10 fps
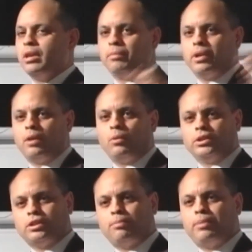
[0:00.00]
But I
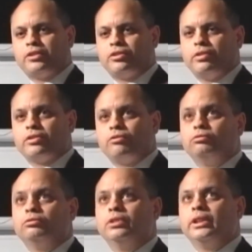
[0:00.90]
want you to picture this
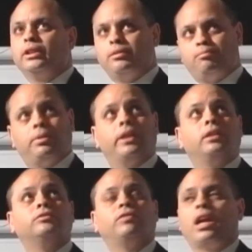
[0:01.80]
really
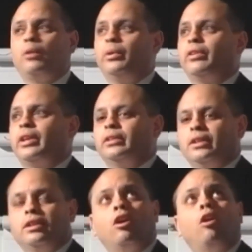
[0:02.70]
big flywheel that
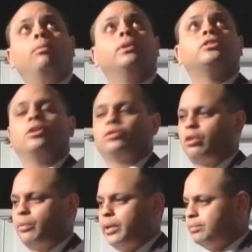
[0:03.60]
almost goes all
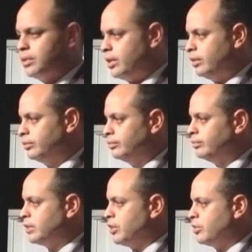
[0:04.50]
the way up to
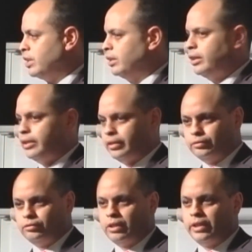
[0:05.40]
the ceiling here,
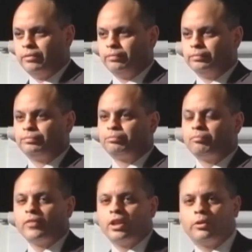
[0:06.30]
right?
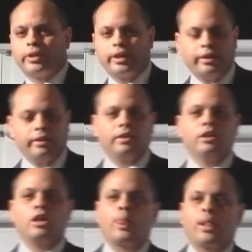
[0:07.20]
Okay, and
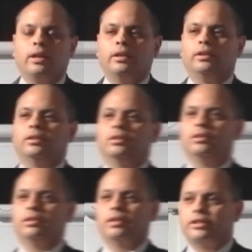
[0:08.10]

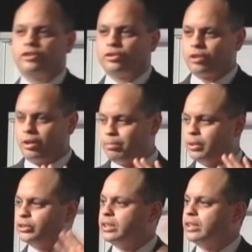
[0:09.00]
as you start
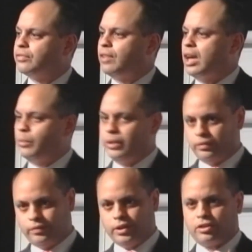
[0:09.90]
pushing this
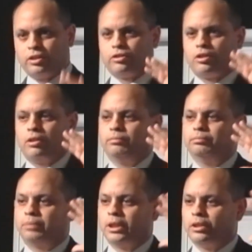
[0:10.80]
flywheel, it's going to
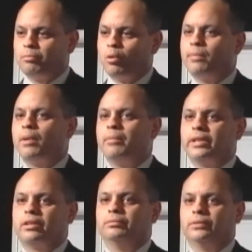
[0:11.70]
start building more momentum.